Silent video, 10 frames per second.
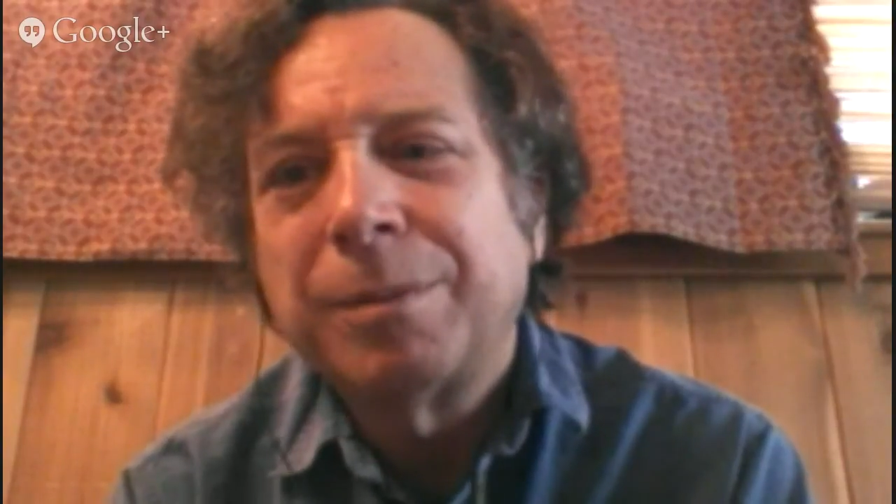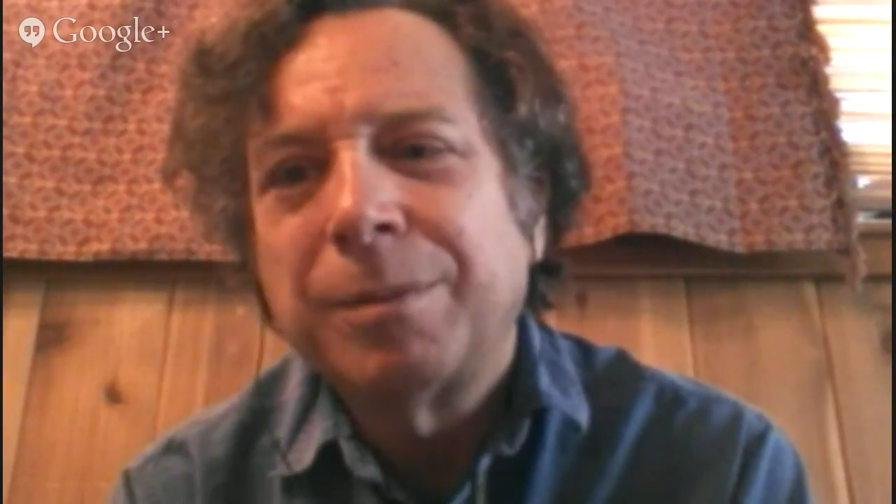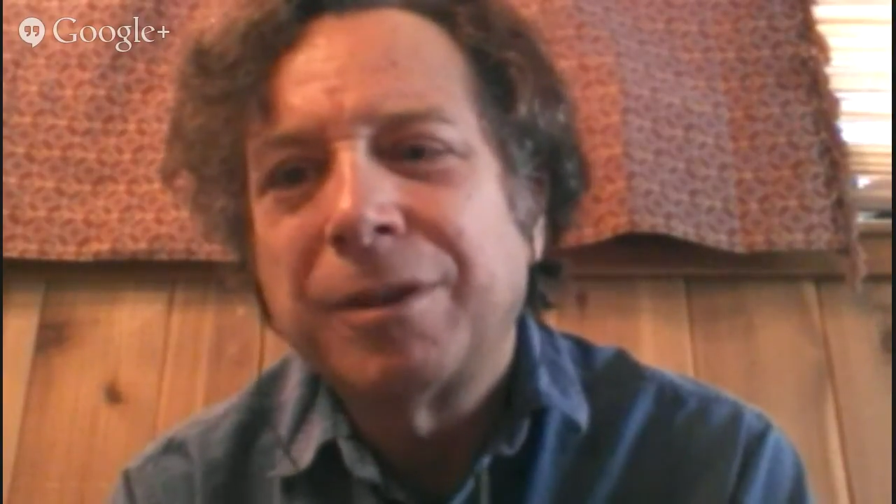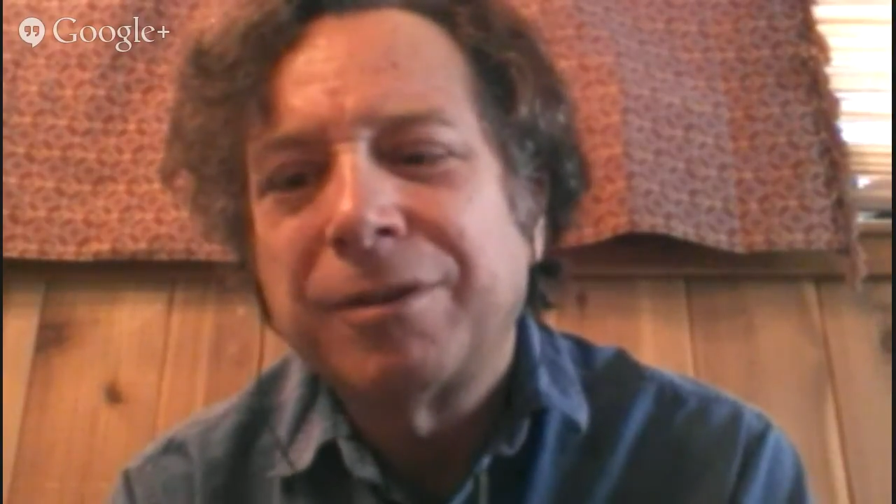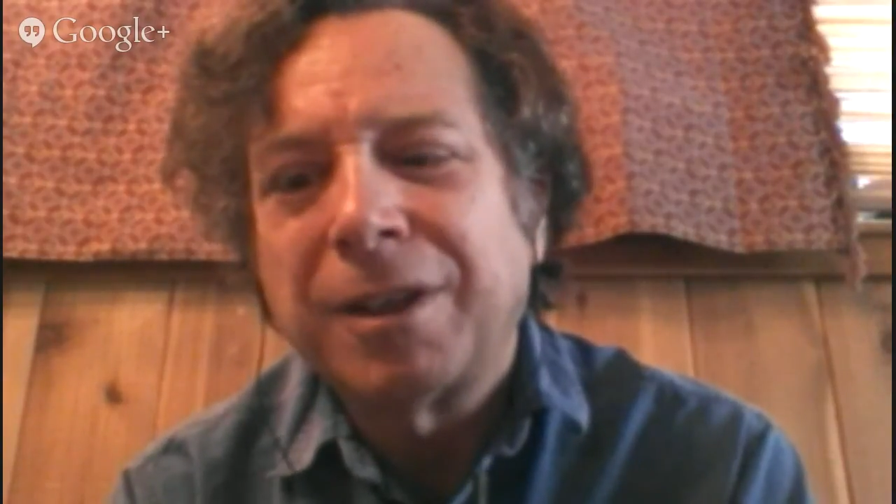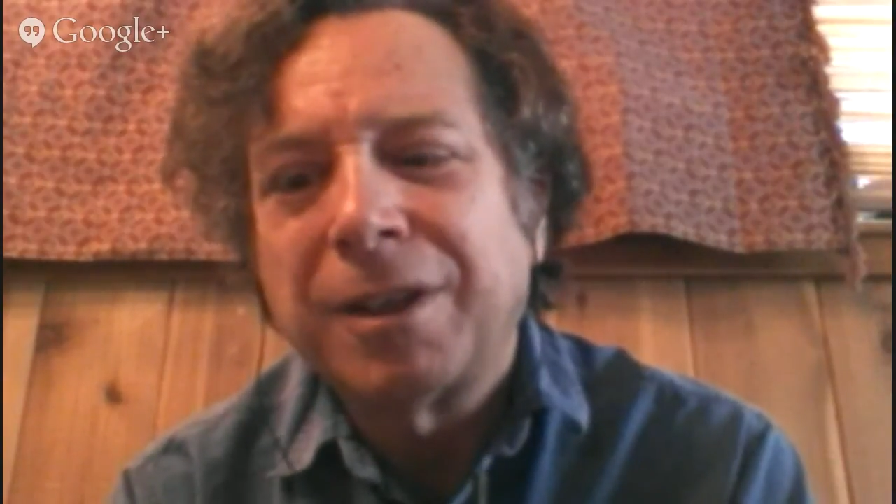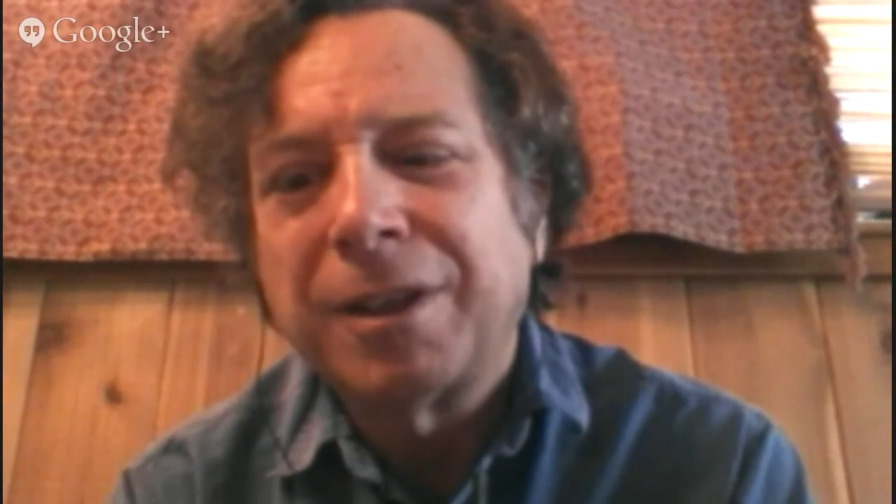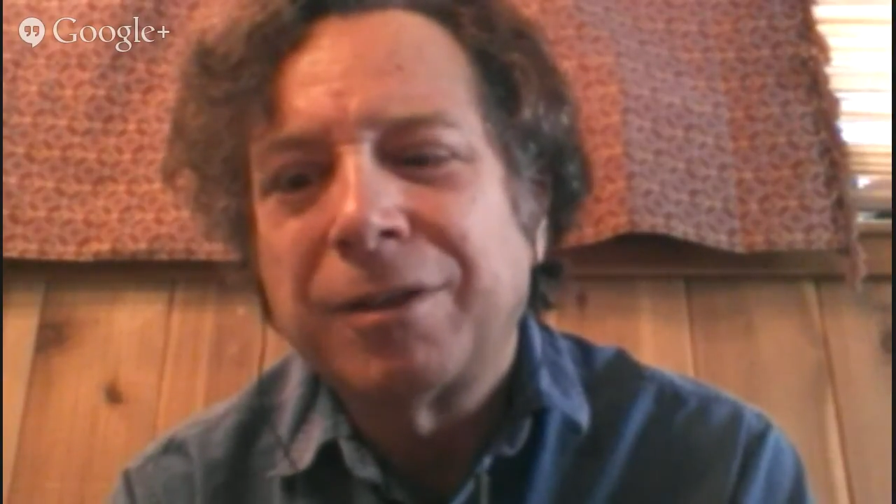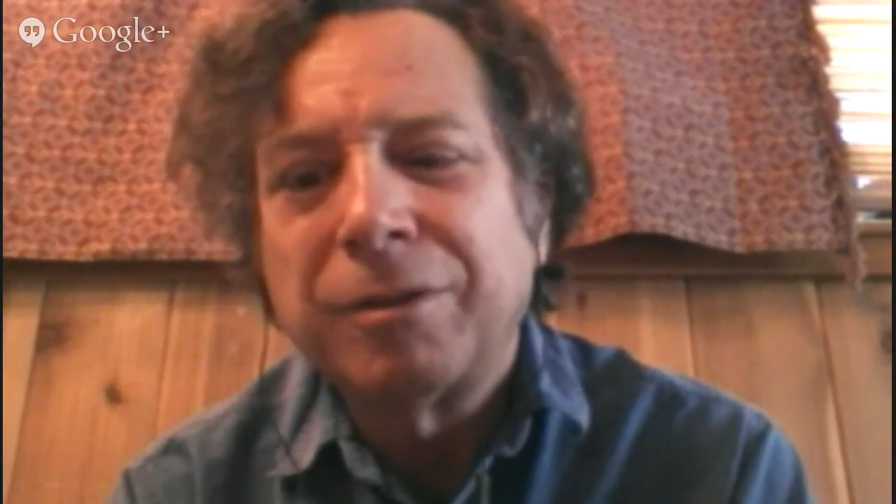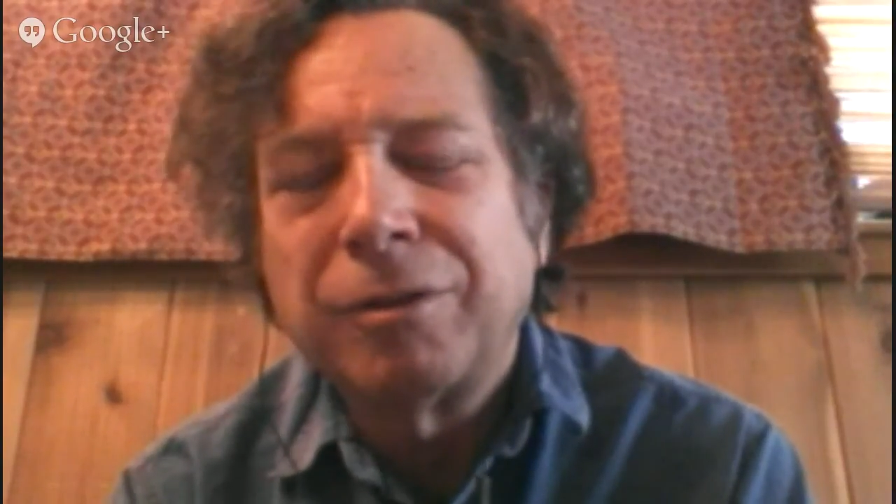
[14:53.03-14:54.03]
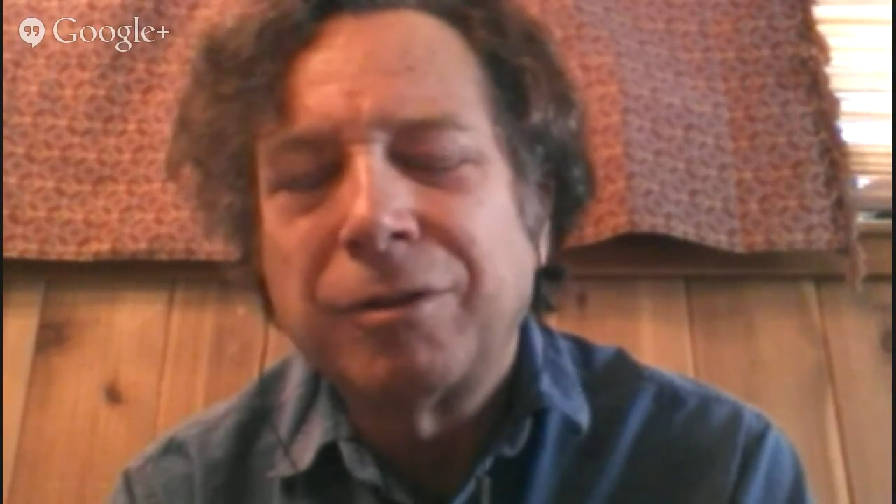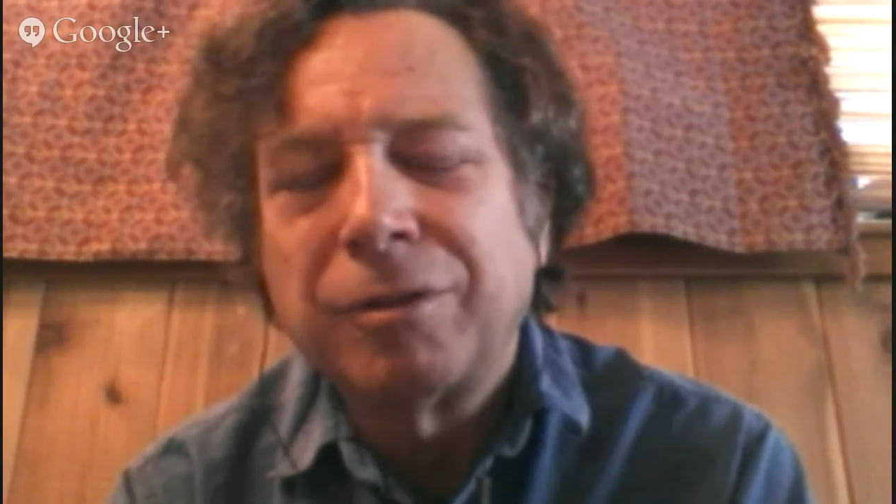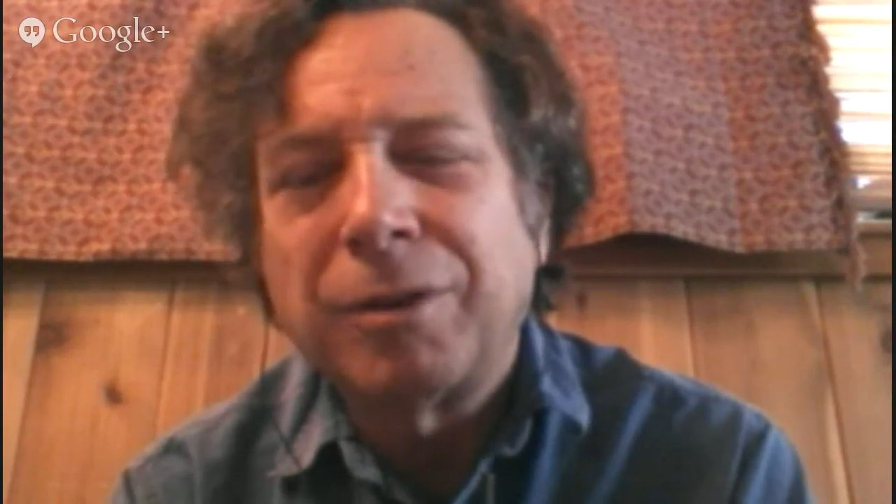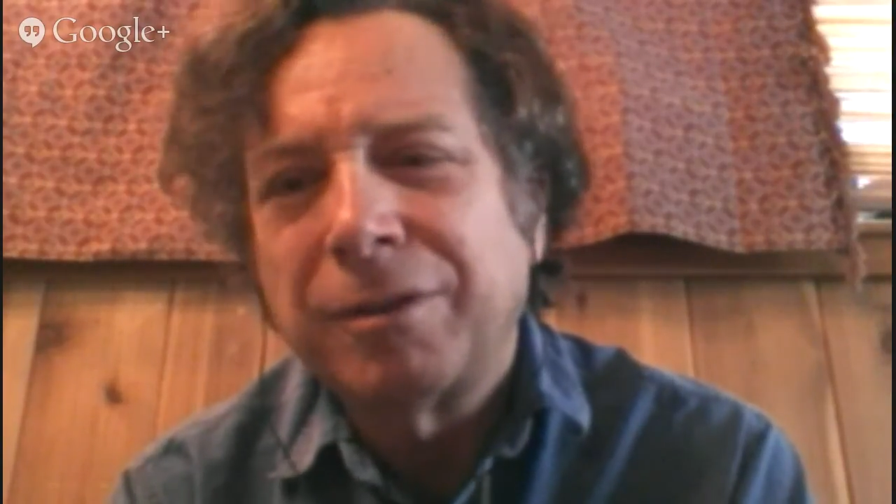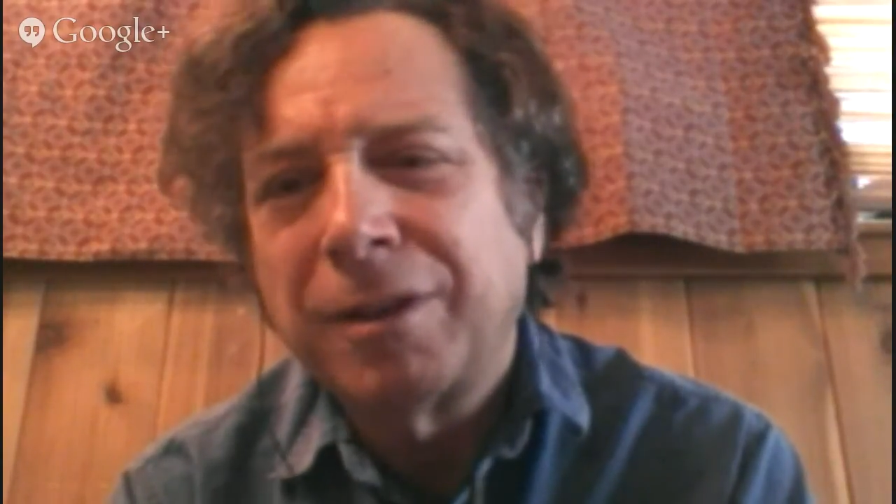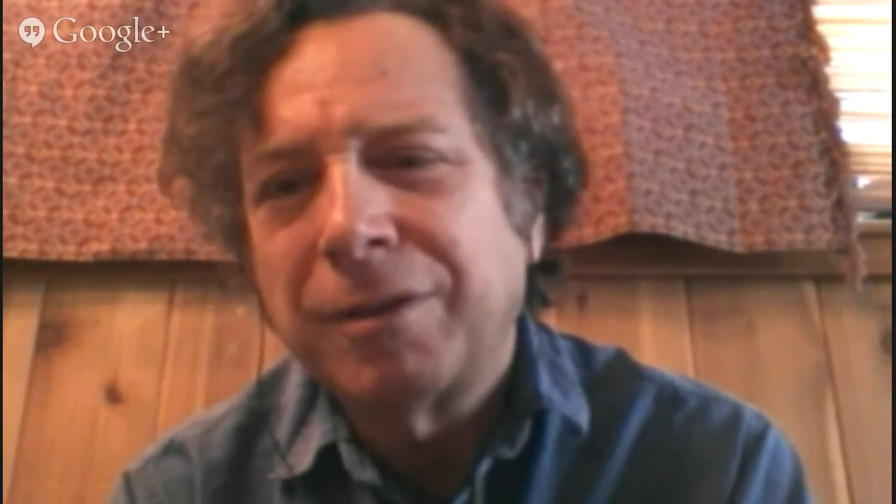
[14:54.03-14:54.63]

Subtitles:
because that's what the instructions